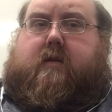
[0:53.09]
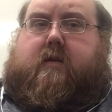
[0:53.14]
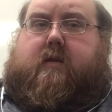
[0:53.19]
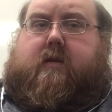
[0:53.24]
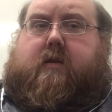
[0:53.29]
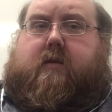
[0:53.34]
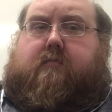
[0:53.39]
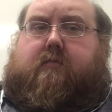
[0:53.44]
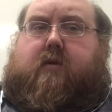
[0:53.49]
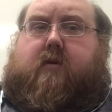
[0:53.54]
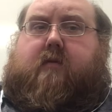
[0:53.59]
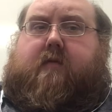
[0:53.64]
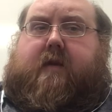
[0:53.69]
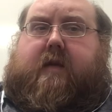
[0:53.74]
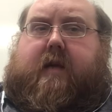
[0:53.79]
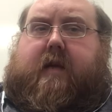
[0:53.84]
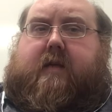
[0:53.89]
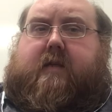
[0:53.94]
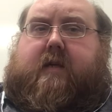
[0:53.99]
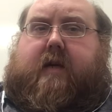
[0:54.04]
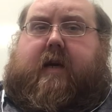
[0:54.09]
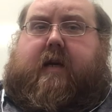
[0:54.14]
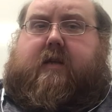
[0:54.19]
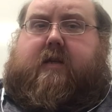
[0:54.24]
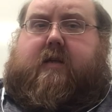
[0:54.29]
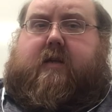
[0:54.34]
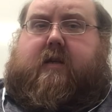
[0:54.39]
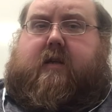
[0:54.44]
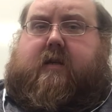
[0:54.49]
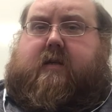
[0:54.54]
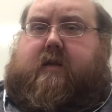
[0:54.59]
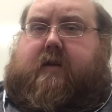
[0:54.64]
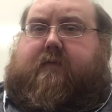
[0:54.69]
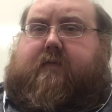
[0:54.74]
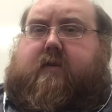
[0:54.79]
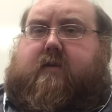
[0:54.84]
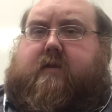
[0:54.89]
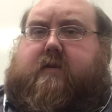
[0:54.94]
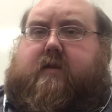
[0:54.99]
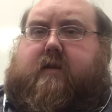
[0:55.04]
to move into education at a
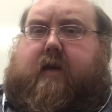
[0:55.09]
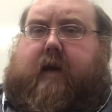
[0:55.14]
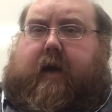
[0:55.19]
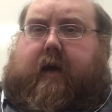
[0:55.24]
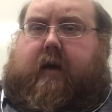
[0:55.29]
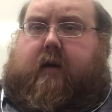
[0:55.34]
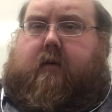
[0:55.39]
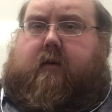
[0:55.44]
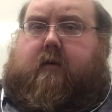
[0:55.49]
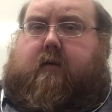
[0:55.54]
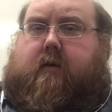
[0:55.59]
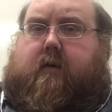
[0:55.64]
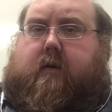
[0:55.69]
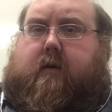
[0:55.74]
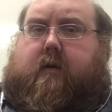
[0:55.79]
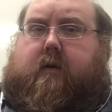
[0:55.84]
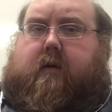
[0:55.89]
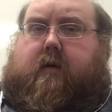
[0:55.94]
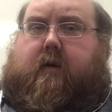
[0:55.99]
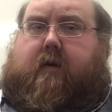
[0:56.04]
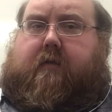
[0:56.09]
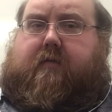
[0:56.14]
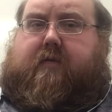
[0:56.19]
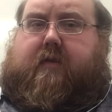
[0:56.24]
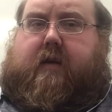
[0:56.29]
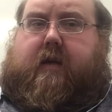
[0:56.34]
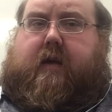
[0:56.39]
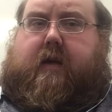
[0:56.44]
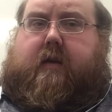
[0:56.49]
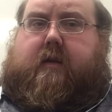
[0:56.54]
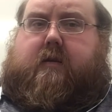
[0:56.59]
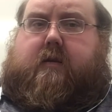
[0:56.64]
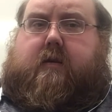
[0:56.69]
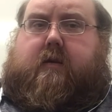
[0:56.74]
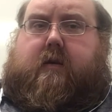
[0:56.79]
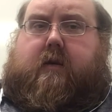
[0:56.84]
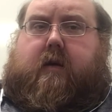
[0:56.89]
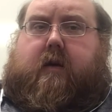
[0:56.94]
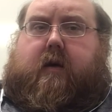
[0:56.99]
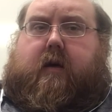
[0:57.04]
different scale of things.
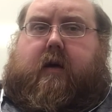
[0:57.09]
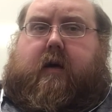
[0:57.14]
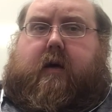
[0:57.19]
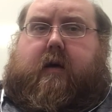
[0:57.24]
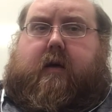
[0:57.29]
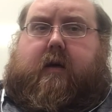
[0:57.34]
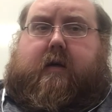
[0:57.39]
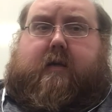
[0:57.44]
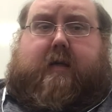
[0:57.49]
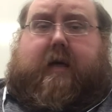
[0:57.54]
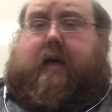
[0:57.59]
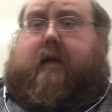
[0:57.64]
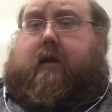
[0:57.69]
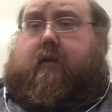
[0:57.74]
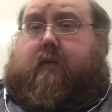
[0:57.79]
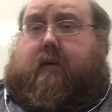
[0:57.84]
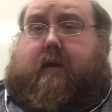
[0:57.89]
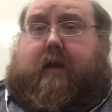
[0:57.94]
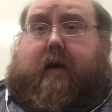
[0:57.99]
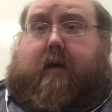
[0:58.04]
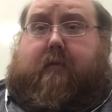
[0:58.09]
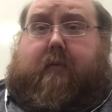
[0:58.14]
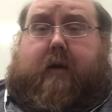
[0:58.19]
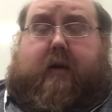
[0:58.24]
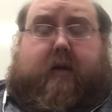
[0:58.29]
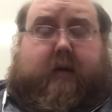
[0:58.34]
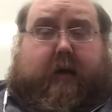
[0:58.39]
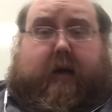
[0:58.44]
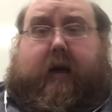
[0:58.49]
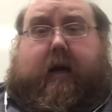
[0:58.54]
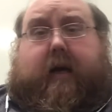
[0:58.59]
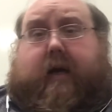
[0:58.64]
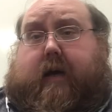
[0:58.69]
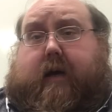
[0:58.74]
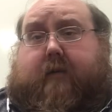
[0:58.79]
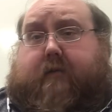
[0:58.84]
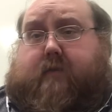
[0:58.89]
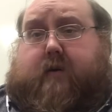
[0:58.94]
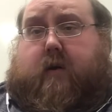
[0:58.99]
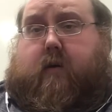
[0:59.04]
Exactly what that meant, I
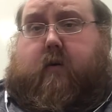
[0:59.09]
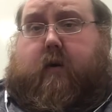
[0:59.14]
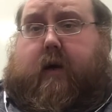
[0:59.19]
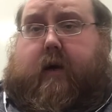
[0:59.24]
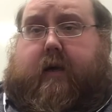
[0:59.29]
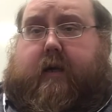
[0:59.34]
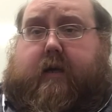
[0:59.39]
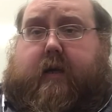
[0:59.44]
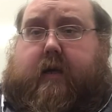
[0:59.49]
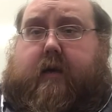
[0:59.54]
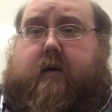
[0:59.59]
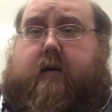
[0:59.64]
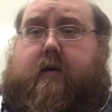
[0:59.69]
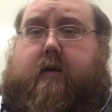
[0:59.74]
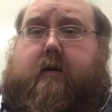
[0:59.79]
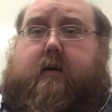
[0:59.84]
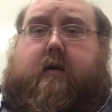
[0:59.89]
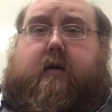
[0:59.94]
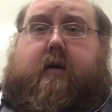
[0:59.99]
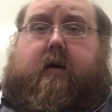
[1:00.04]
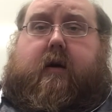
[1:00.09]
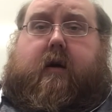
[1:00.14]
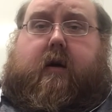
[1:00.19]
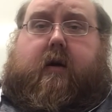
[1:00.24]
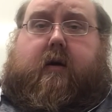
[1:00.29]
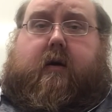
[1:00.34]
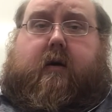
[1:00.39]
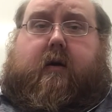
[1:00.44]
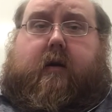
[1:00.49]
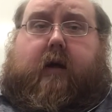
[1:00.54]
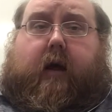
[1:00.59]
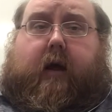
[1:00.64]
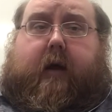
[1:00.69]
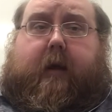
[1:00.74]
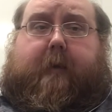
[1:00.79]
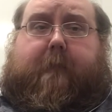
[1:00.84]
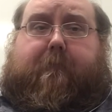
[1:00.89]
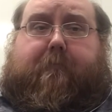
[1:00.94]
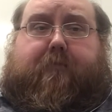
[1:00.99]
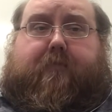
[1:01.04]
have no idea.
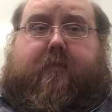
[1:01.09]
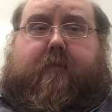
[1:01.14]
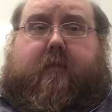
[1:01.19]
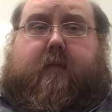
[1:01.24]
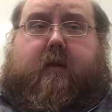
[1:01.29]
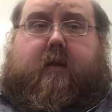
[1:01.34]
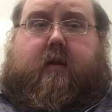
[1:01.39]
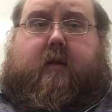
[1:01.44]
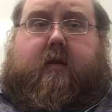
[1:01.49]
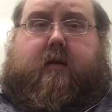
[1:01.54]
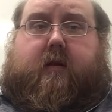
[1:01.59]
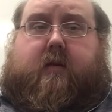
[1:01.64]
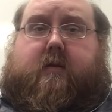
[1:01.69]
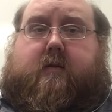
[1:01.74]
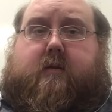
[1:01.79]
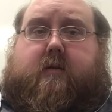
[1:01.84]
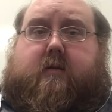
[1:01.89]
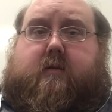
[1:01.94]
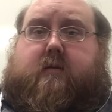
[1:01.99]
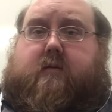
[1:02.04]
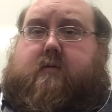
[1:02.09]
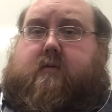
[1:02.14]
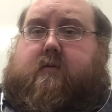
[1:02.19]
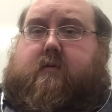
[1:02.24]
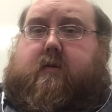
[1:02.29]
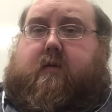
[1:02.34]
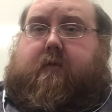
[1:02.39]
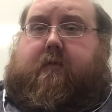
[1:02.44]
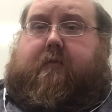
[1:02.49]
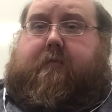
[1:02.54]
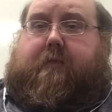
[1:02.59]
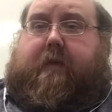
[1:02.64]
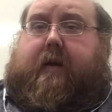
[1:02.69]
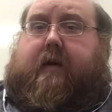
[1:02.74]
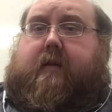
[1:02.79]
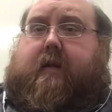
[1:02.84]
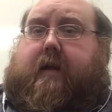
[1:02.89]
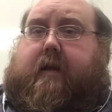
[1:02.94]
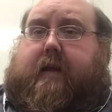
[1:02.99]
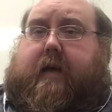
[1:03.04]
I just
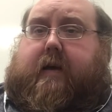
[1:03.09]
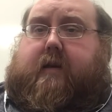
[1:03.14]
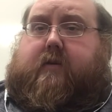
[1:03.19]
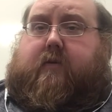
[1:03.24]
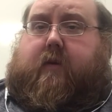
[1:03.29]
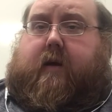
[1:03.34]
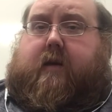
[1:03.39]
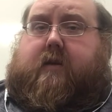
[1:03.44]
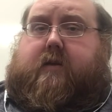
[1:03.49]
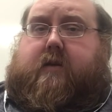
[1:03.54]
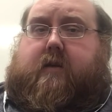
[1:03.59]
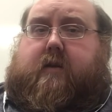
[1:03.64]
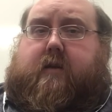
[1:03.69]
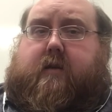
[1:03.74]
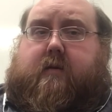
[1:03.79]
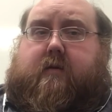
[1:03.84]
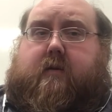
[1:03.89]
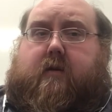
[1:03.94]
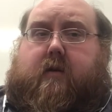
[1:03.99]
feeling that direction and